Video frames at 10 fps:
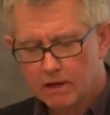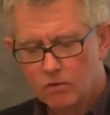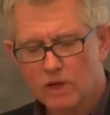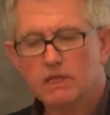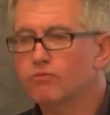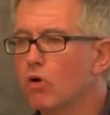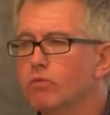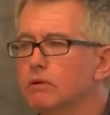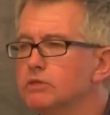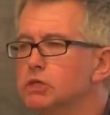when the
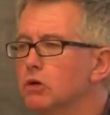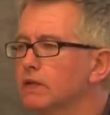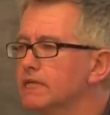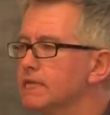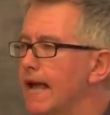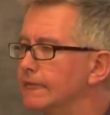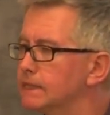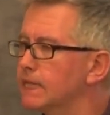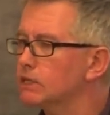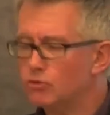problem surely is an
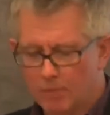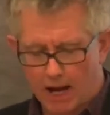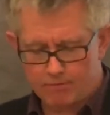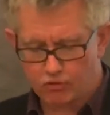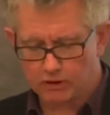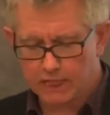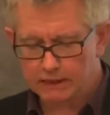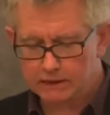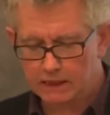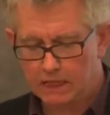accidental
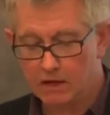byproduct